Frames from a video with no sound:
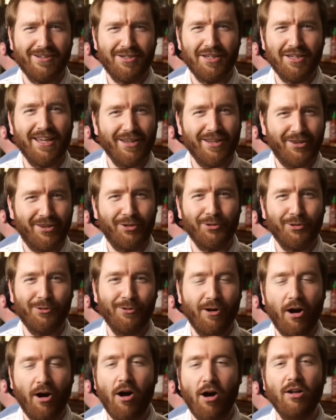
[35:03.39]
to get
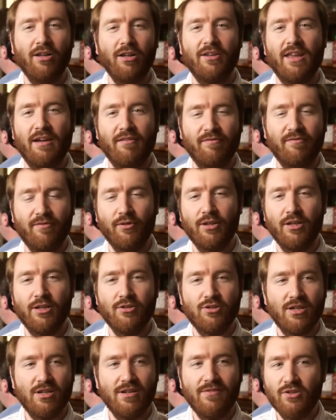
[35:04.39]
through all of that
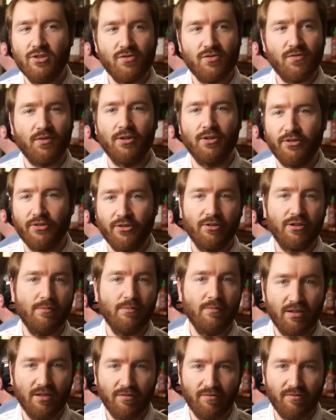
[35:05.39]
footage, even just for a
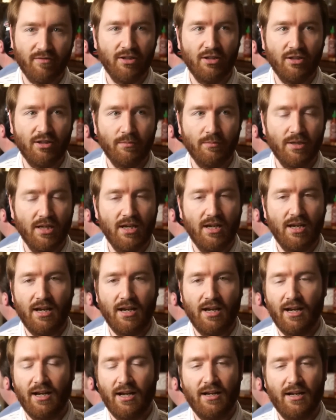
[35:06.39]
30-minute film.
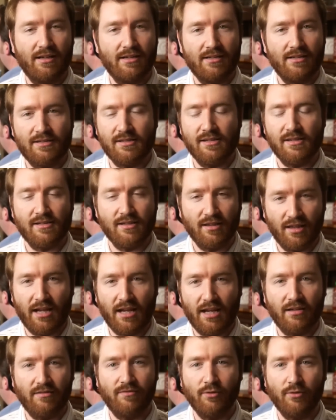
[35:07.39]
It's a
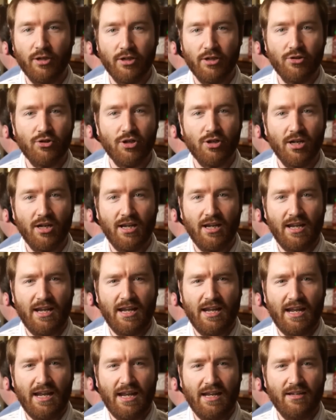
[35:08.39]
lot of footage,
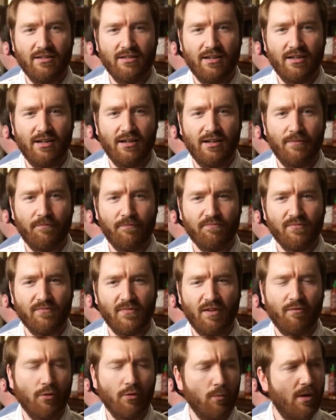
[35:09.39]
and
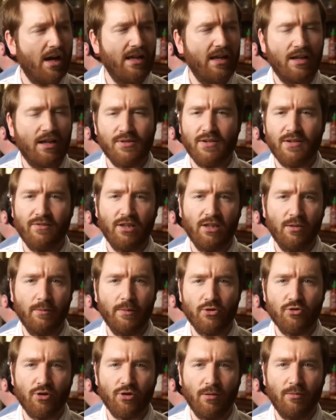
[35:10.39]
for a while I was having a little bit
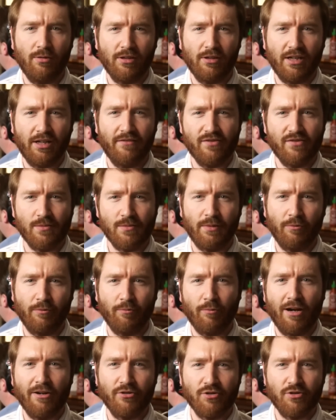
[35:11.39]
of trouble, kind of some like
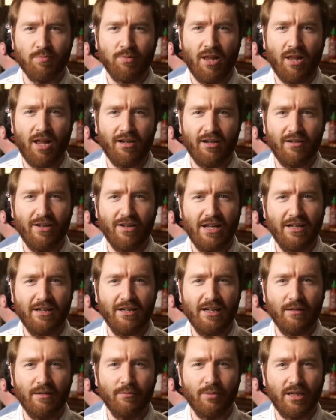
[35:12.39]
writer's block of
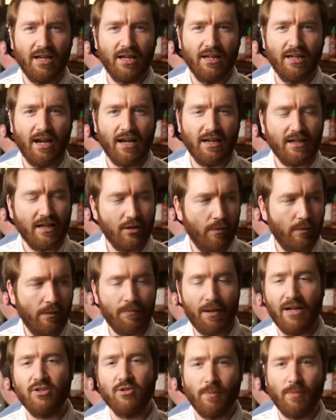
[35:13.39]
editing, but I kind of went
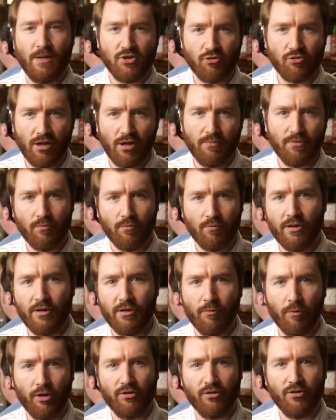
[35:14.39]
back to my script and
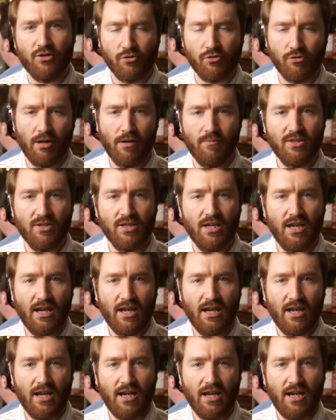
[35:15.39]
reworked the script,